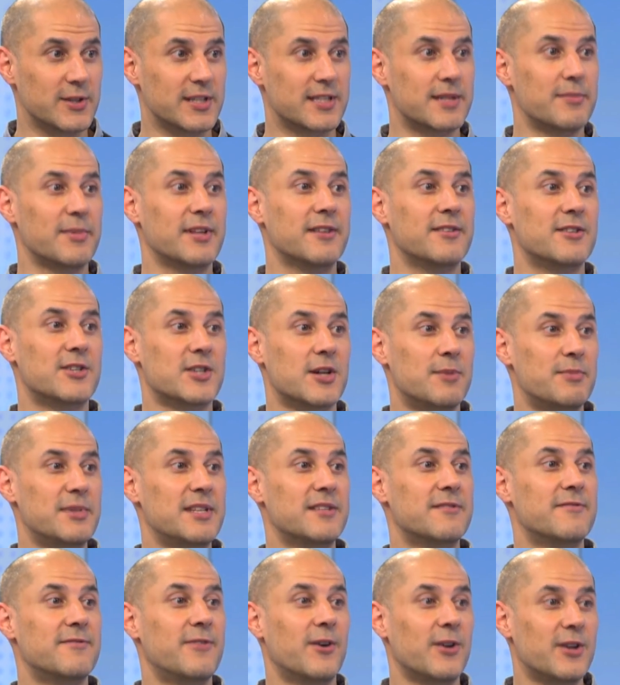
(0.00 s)
It's something that
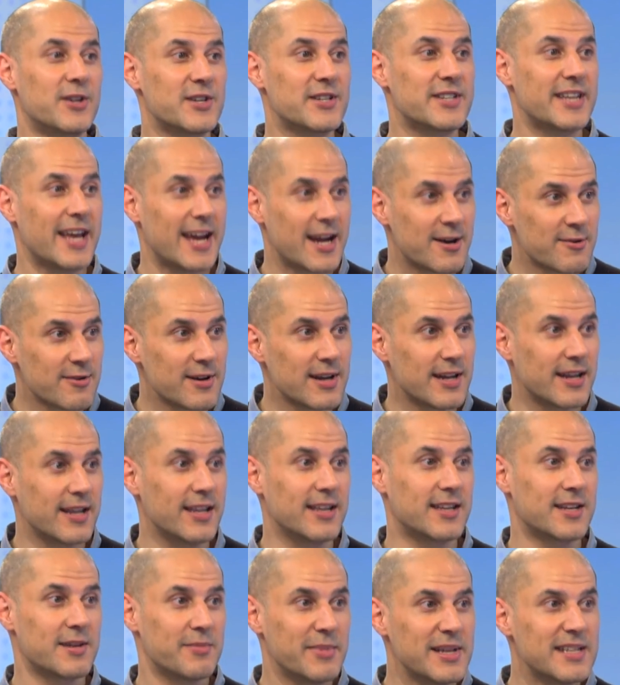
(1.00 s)
Germany's
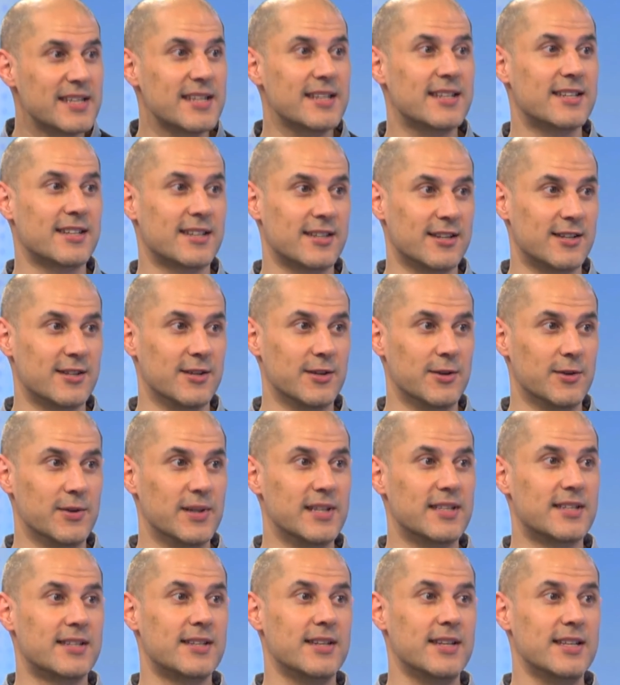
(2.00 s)
voluntarily committed to do,
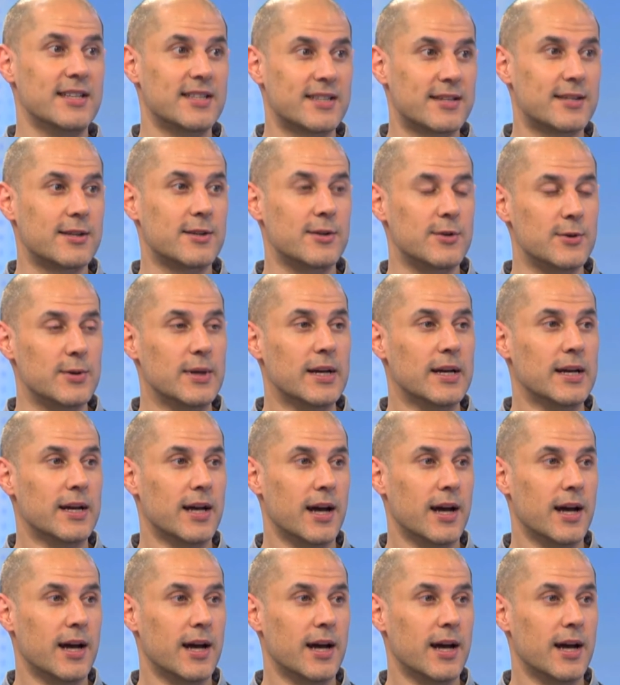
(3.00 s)
is to